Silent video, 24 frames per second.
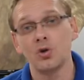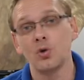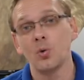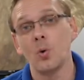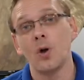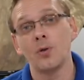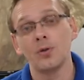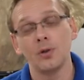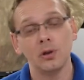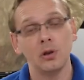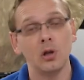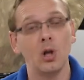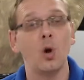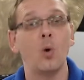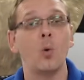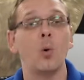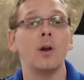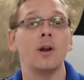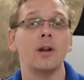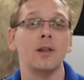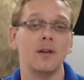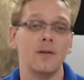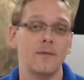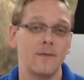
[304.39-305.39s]
you on the low
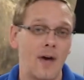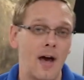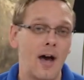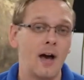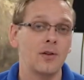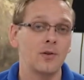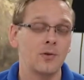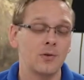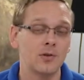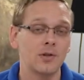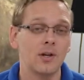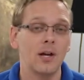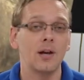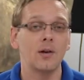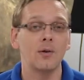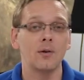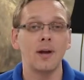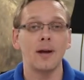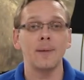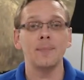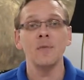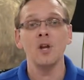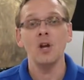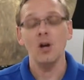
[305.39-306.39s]
end and the value side.
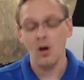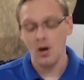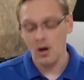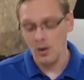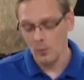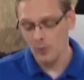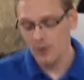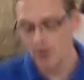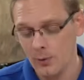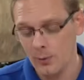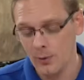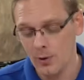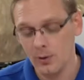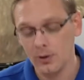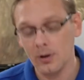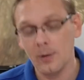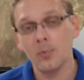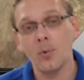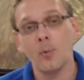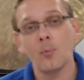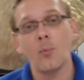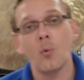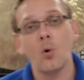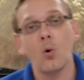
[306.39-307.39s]
Okay. All right. Well, now that we know a
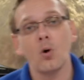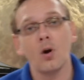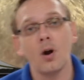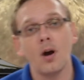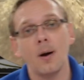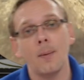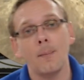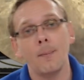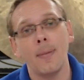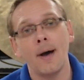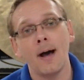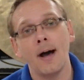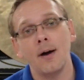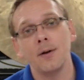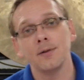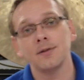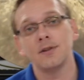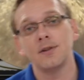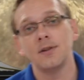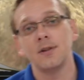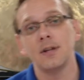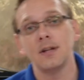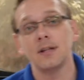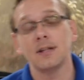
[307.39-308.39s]
little bit more
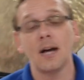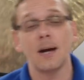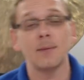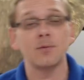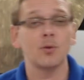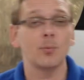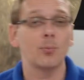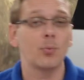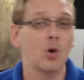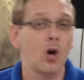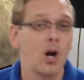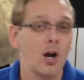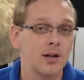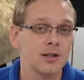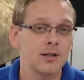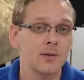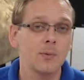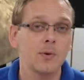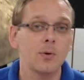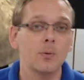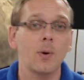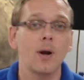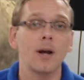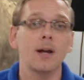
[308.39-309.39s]
about the types of procs that
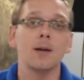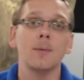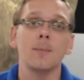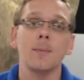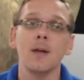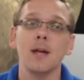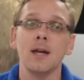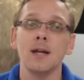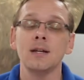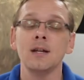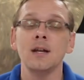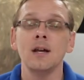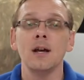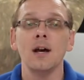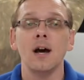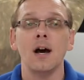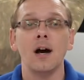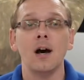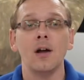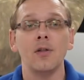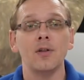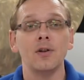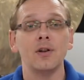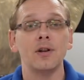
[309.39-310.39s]
we recommend,
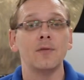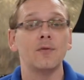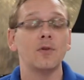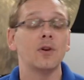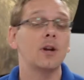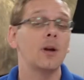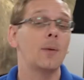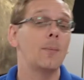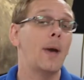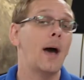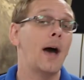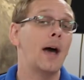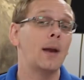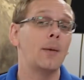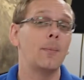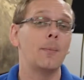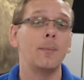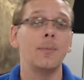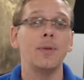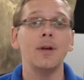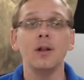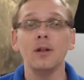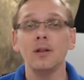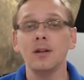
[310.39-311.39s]
uh, the different
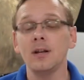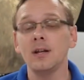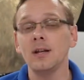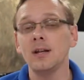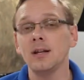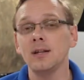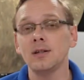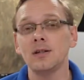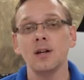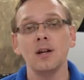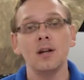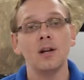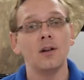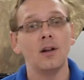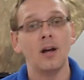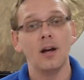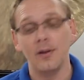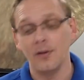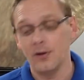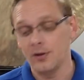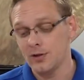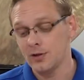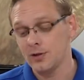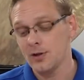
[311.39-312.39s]
compatibilities,
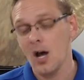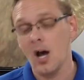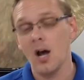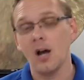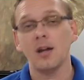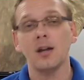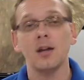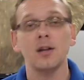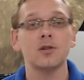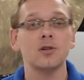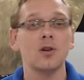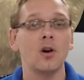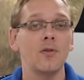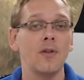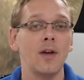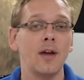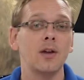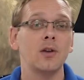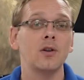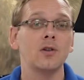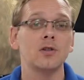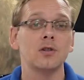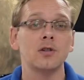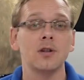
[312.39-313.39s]
uh, the sockets, all that
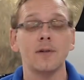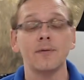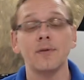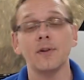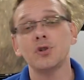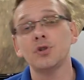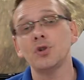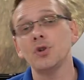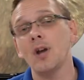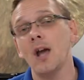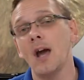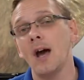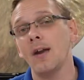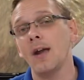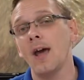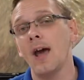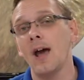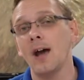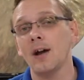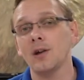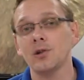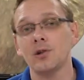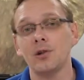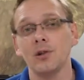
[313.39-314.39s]
good good stuff. Let's show you how to
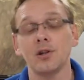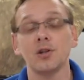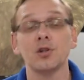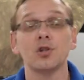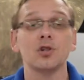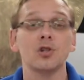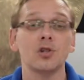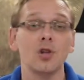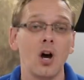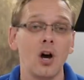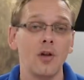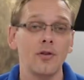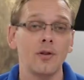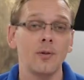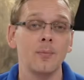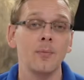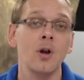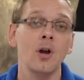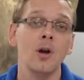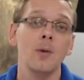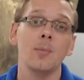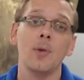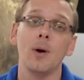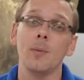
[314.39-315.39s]
actually install them.
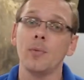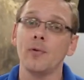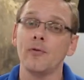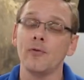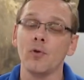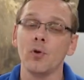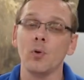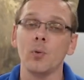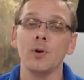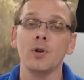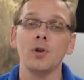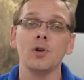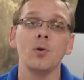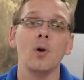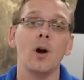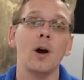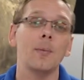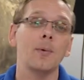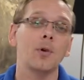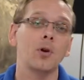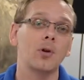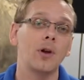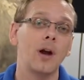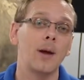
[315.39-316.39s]
But before we do,
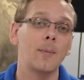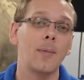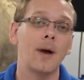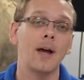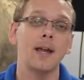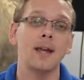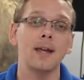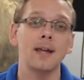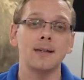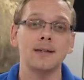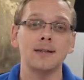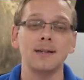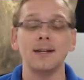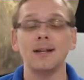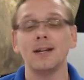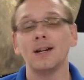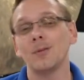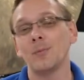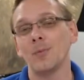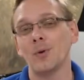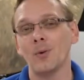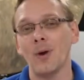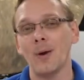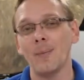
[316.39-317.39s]
I'm gonna grab my ESD
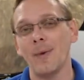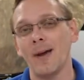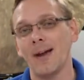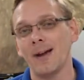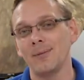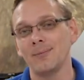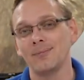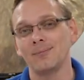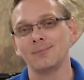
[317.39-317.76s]
gear and be right back